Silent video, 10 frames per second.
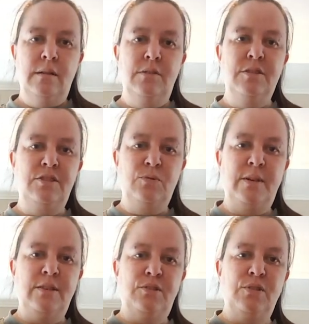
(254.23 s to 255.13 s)
this is
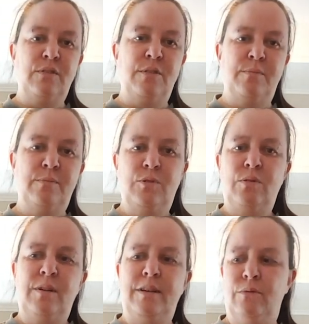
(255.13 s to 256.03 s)
what you serve them. They're
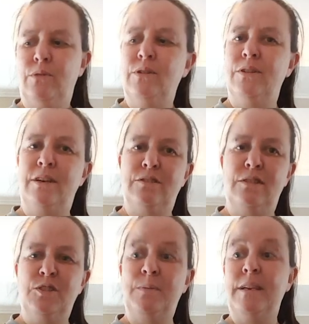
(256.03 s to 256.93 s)
like, well, that's
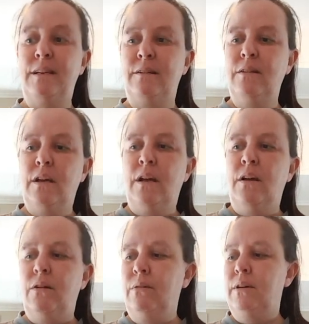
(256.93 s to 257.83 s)
not spaghetti.
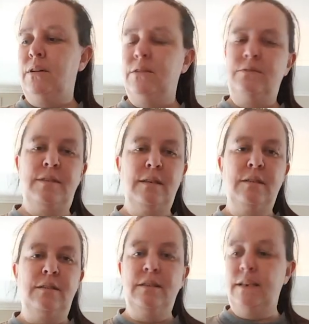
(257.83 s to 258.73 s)
Well,
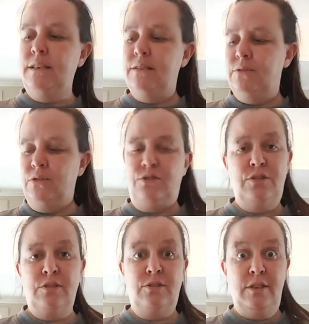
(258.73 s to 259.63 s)
technically it is. It's
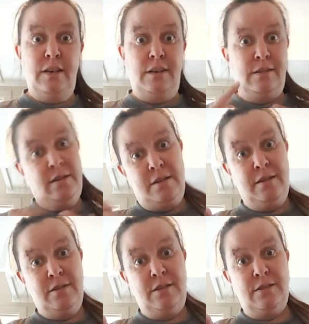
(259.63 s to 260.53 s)
just in a
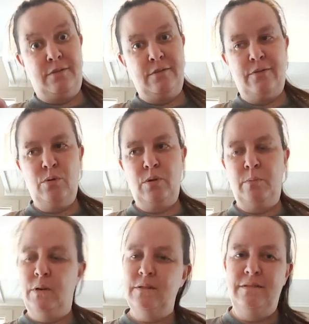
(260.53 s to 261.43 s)
different
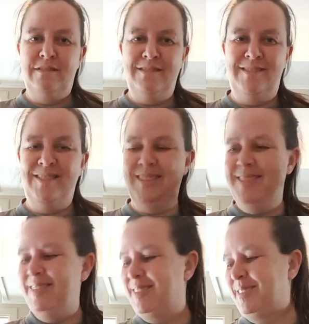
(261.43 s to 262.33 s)
form.
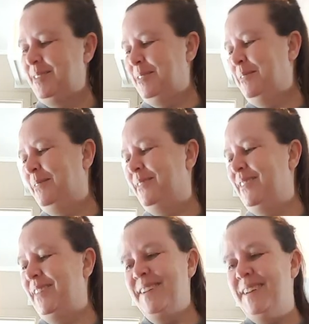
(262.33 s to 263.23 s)
So
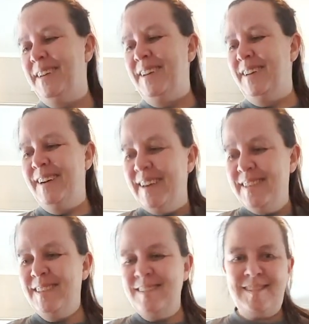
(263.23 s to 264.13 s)

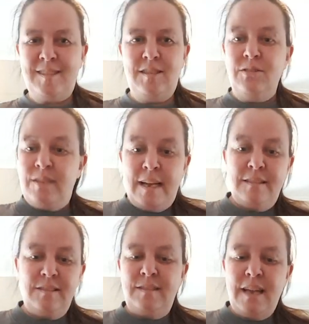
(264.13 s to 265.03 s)
it still
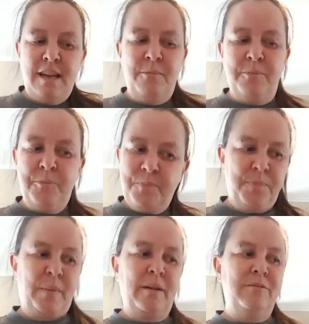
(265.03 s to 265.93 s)
tastes the same,
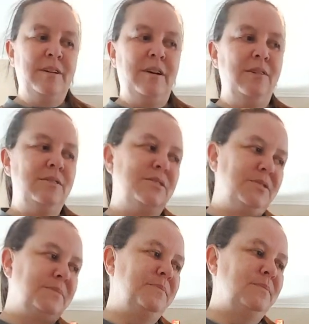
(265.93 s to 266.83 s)

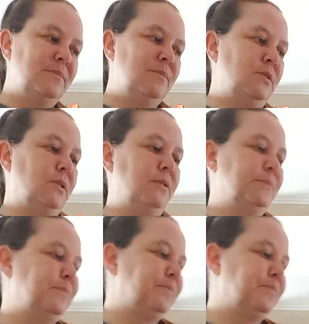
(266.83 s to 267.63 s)
regardless. So